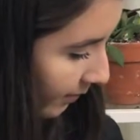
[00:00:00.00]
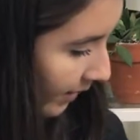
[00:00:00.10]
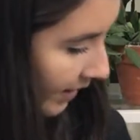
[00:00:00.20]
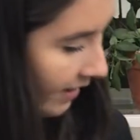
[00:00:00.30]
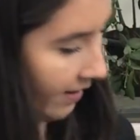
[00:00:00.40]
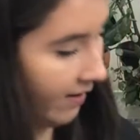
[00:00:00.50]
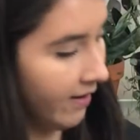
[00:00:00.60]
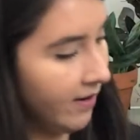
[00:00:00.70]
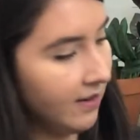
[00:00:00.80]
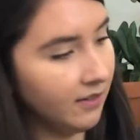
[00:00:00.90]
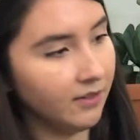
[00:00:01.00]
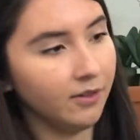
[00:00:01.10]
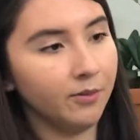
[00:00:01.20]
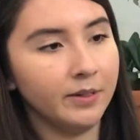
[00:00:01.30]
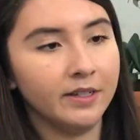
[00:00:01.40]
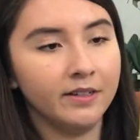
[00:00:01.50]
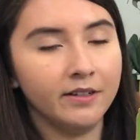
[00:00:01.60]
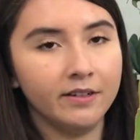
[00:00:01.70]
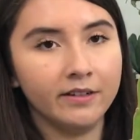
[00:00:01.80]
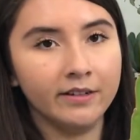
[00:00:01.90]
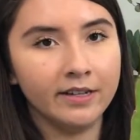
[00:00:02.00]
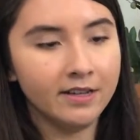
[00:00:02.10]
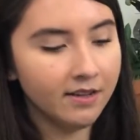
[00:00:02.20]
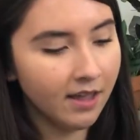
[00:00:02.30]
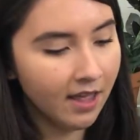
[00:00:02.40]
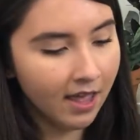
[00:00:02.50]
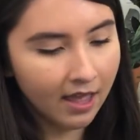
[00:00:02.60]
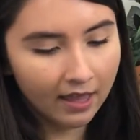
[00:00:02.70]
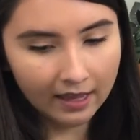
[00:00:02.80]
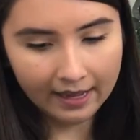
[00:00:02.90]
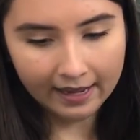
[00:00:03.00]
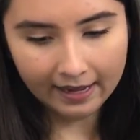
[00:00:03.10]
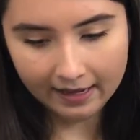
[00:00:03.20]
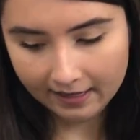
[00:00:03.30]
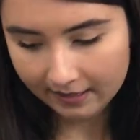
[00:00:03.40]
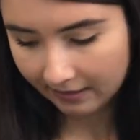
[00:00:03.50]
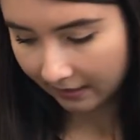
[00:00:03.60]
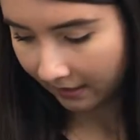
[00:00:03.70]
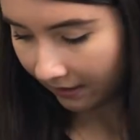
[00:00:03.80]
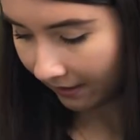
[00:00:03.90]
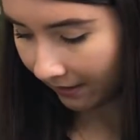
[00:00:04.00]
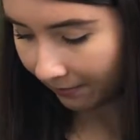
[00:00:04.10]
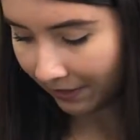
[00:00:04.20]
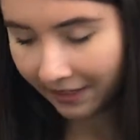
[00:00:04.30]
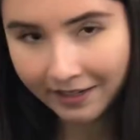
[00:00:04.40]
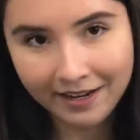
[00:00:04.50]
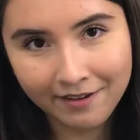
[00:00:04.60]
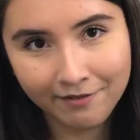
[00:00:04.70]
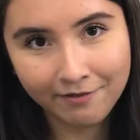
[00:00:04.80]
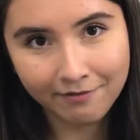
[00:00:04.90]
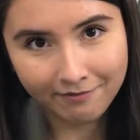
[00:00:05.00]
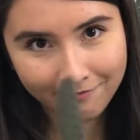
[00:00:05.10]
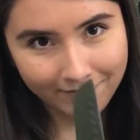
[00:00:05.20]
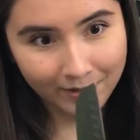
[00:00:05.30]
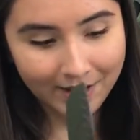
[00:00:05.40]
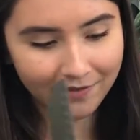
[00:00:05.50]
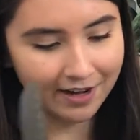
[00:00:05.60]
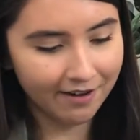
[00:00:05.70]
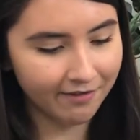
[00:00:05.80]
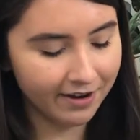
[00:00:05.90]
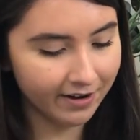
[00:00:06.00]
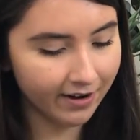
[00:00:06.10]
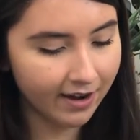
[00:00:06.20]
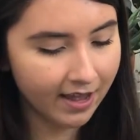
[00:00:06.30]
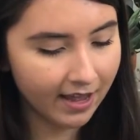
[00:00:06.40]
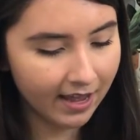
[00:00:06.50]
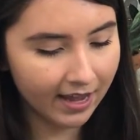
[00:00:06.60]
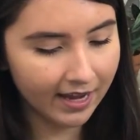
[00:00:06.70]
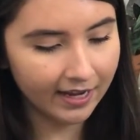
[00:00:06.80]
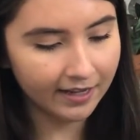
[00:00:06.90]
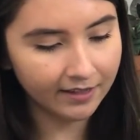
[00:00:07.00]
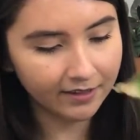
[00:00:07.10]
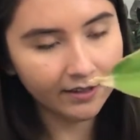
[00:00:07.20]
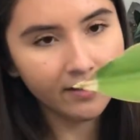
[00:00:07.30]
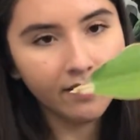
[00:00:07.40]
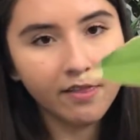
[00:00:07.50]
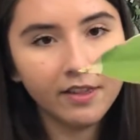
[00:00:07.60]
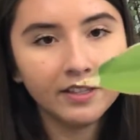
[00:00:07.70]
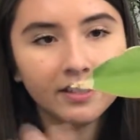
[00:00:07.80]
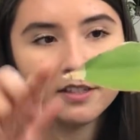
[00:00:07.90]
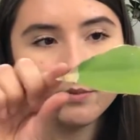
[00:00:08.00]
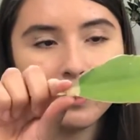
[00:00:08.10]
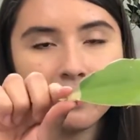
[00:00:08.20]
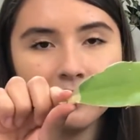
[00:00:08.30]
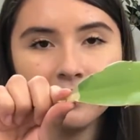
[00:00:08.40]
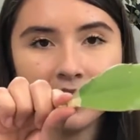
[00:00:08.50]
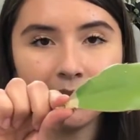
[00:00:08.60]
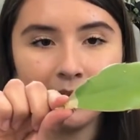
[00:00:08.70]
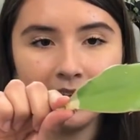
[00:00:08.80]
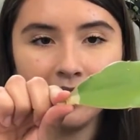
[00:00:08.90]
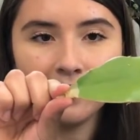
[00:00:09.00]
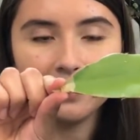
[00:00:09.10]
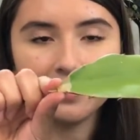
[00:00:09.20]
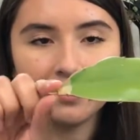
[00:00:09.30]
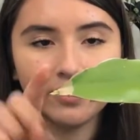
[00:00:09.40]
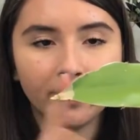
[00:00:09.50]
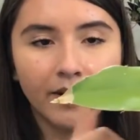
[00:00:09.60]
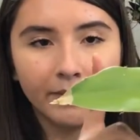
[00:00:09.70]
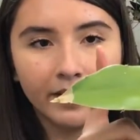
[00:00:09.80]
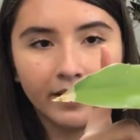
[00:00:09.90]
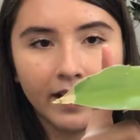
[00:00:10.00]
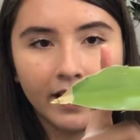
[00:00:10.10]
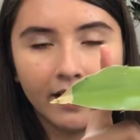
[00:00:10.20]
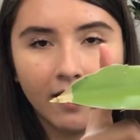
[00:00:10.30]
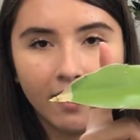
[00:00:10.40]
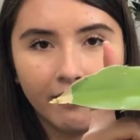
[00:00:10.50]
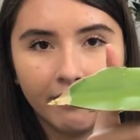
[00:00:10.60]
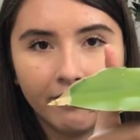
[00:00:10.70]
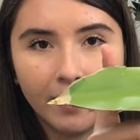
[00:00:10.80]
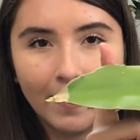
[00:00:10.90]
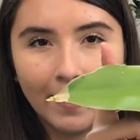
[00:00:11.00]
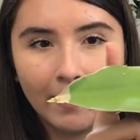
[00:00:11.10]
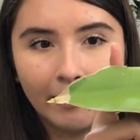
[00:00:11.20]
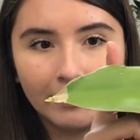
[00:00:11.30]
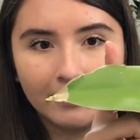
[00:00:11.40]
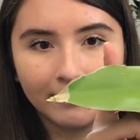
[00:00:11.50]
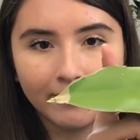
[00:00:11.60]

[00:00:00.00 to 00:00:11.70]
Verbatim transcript: plant here. He's a little bit dirty. And I'm going to get a knife. So I have a knife here. And this is where the segment is. So I'm going to cut off about